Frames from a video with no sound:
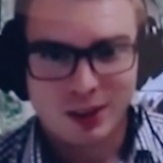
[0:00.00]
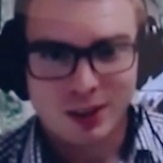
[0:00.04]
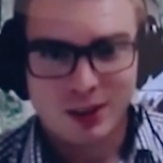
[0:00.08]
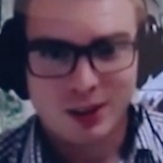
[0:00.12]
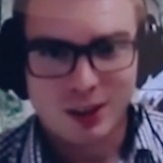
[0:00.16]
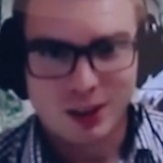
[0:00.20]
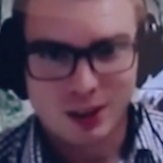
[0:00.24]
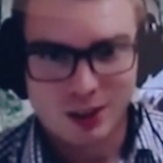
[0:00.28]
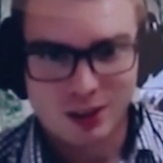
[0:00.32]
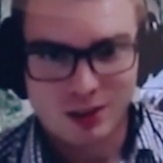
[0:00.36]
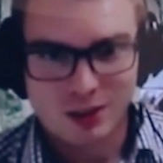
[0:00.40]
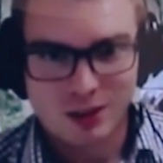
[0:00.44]

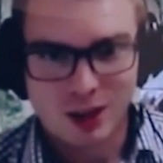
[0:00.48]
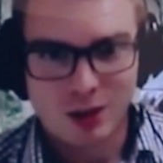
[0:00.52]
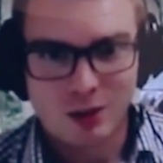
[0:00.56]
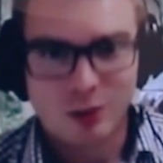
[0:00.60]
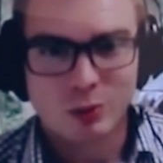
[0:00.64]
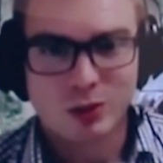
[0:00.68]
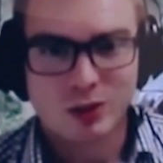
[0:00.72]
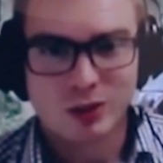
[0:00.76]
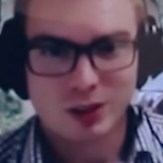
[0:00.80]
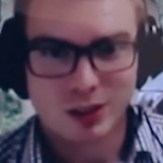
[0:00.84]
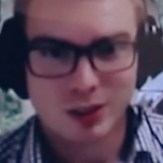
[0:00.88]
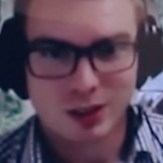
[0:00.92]
In that
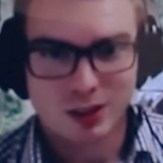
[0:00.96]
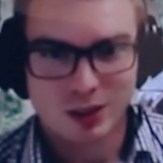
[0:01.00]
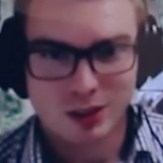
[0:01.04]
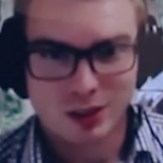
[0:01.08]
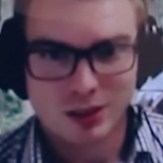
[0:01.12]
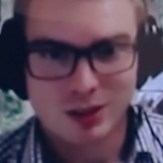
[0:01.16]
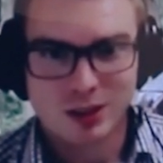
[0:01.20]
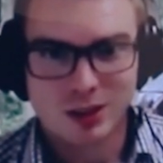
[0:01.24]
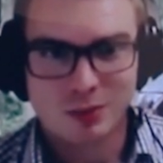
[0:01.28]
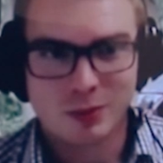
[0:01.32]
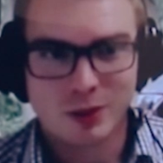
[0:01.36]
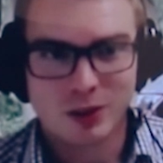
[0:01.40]
particular
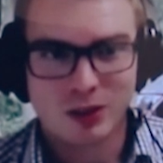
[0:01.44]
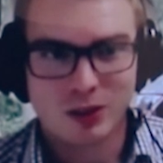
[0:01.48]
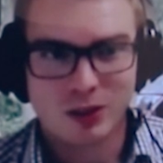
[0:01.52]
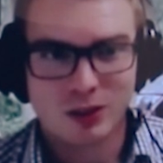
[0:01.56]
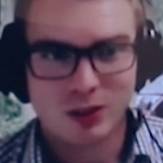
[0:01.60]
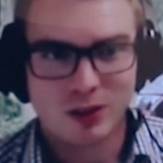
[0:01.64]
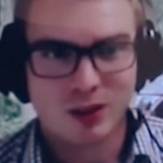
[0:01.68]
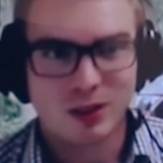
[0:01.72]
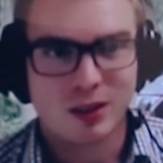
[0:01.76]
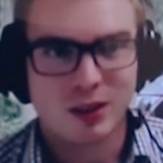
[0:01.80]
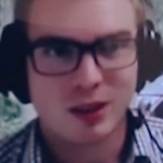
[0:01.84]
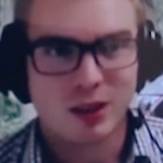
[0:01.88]
demo
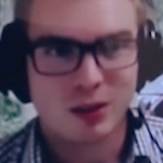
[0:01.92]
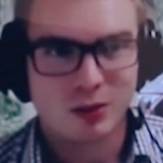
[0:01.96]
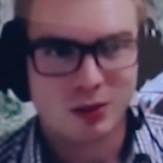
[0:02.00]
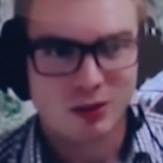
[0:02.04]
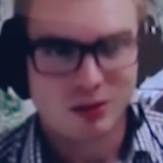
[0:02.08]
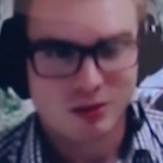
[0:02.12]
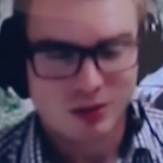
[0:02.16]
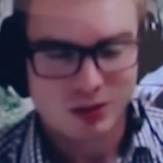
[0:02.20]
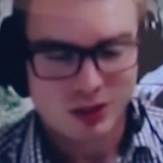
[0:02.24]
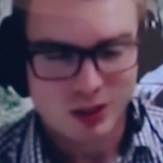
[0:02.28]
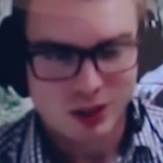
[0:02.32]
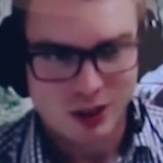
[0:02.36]
unit there, we've
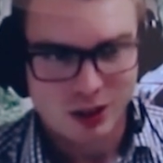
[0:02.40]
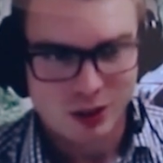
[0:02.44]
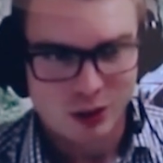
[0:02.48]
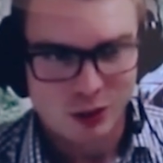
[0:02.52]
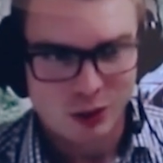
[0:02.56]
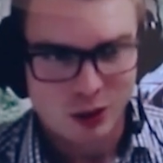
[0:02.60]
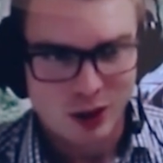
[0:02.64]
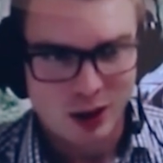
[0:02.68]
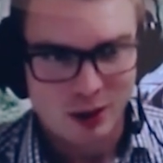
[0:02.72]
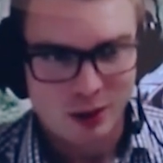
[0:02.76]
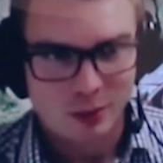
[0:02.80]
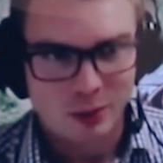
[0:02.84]
set it all
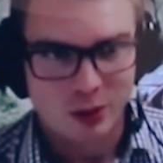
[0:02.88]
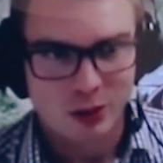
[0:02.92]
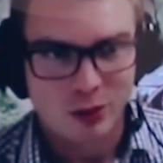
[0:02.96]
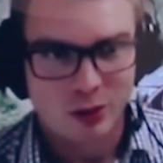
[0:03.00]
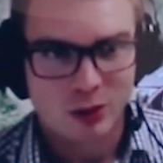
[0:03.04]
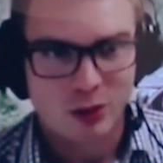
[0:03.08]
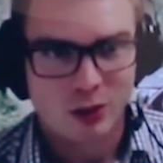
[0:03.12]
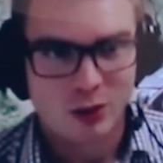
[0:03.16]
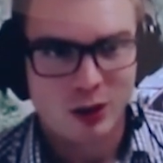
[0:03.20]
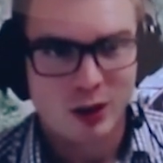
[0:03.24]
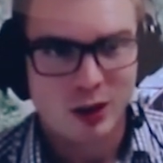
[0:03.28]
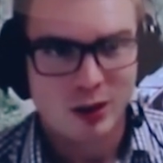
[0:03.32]
up with
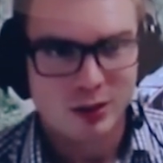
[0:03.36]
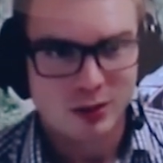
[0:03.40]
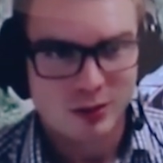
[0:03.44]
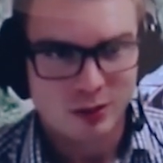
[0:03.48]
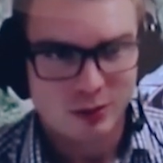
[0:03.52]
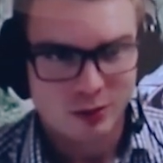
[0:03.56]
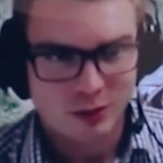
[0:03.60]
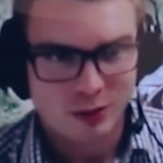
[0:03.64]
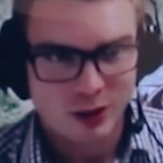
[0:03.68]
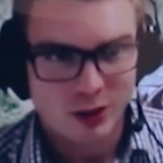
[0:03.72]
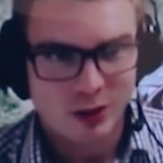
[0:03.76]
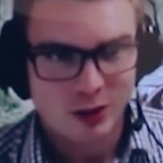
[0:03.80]
Kaizen
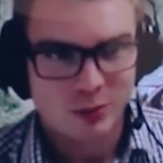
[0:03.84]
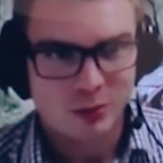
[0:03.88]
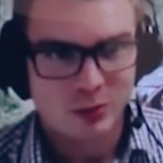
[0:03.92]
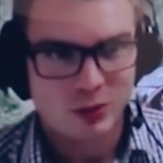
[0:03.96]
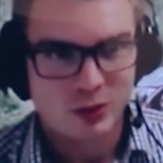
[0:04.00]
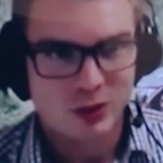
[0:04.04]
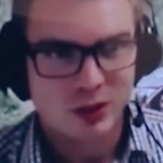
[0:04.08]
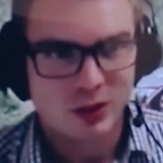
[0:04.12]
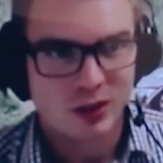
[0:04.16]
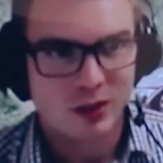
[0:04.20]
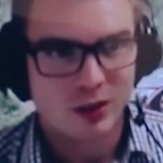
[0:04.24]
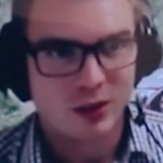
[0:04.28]
foam,
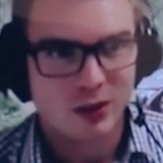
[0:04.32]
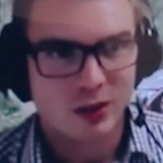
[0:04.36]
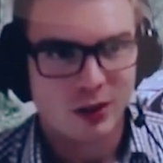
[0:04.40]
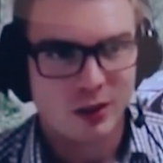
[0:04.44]
so